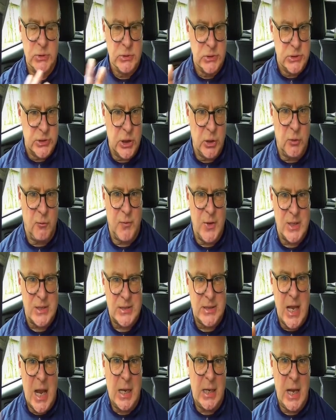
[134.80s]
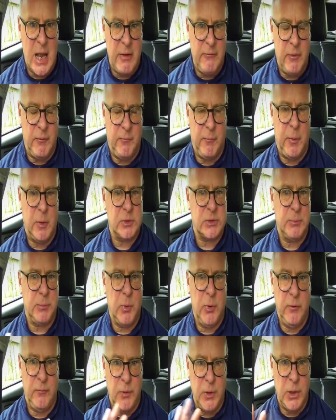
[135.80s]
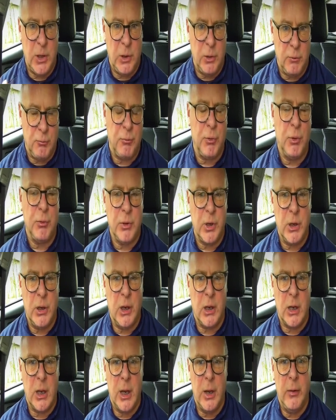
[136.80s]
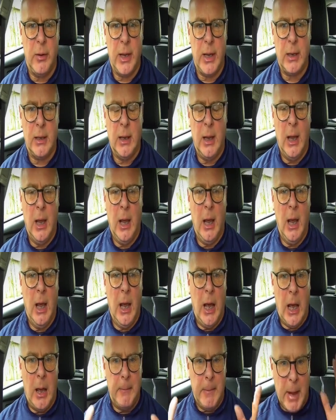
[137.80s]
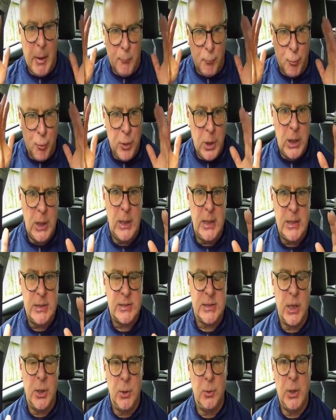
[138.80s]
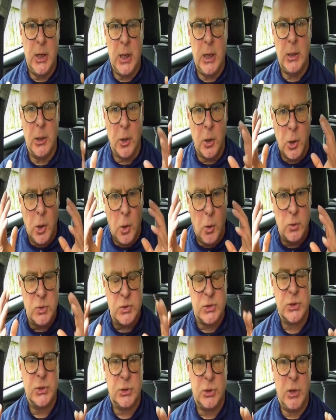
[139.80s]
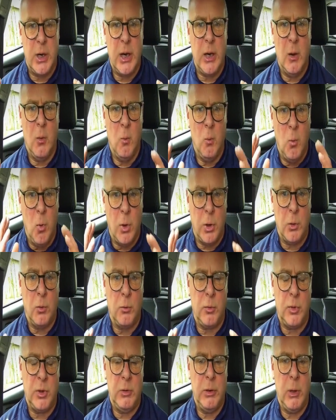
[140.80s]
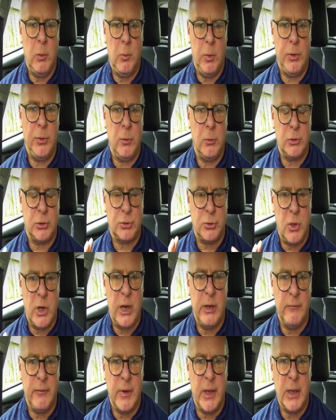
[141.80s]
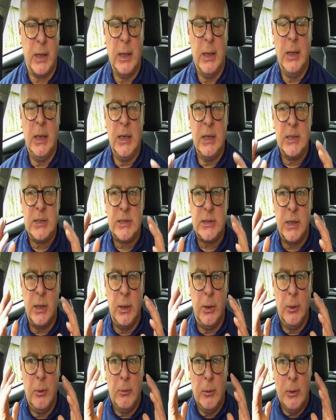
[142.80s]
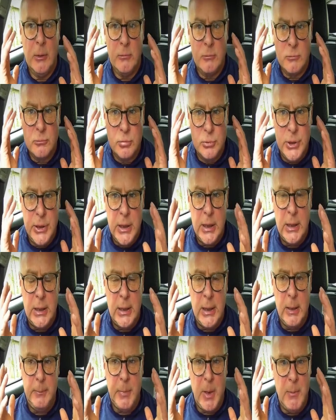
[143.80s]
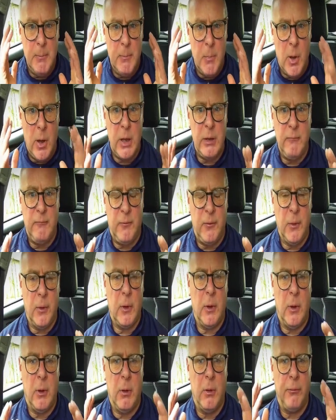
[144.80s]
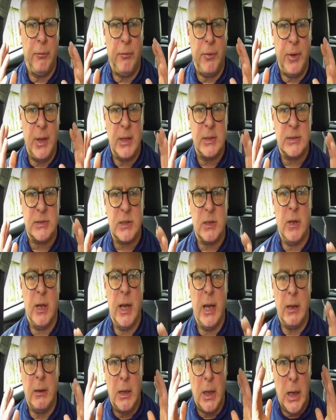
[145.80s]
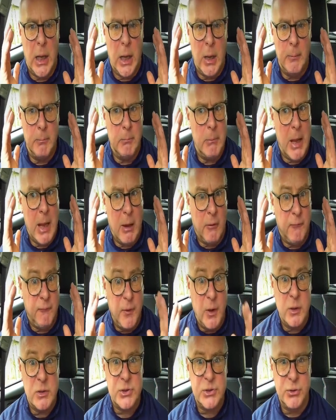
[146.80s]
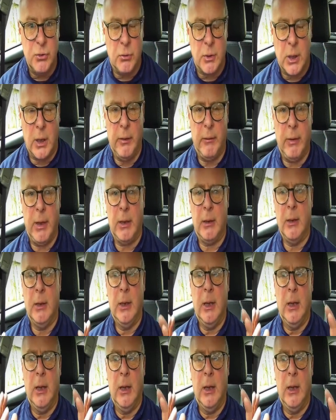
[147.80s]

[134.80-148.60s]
turn off your sat nav if possible, if you know the route that you're going, and really zone in and concentrate on what you're doing with your driving. So really be mindful of things like how fast you're going,